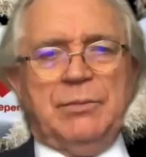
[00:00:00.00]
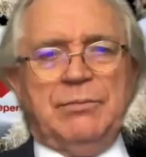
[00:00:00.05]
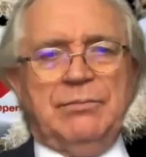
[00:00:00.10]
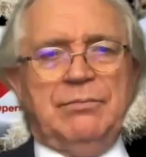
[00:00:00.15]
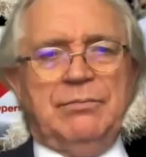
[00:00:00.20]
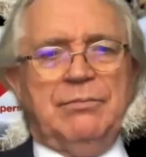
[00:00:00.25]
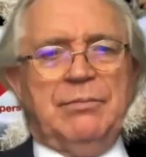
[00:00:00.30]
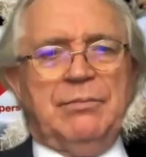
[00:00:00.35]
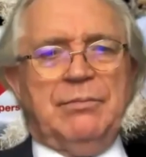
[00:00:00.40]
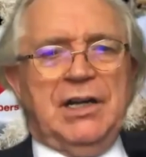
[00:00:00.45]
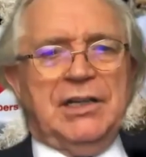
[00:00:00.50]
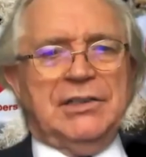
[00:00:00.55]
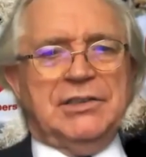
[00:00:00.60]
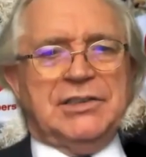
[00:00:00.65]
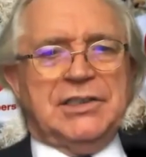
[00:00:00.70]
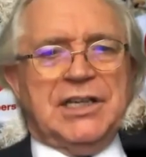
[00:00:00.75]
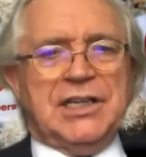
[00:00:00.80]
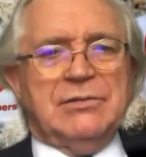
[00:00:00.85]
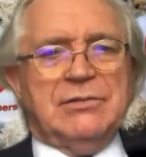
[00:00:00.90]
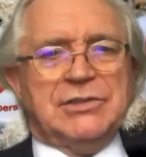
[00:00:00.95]
mine
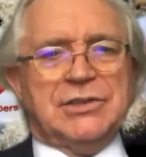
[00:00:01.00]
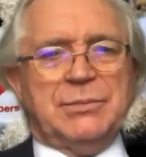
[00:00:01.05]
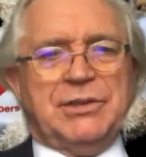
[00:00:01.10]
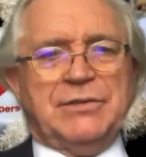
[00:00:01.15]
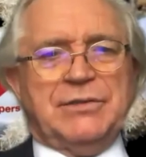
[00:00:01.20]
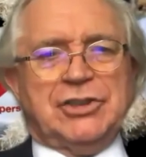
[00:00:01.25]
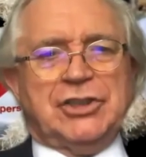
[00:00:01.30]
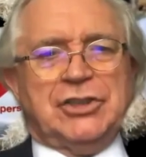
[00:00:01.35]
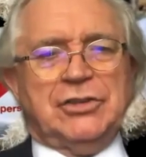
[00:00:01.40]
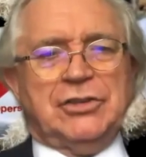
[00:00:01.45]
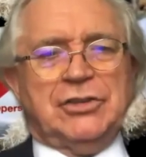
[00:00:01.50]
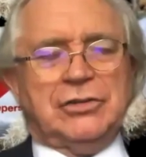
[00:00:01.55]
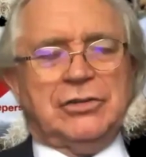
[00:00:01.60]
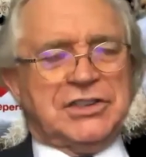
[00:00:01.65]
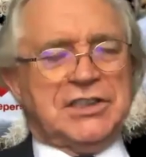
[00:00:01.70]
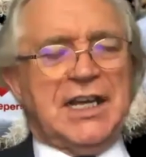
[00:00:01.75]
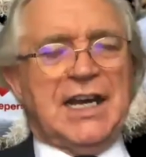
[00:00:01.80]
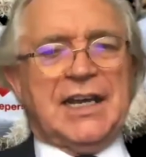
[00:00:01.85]
today was a bit of a short snack.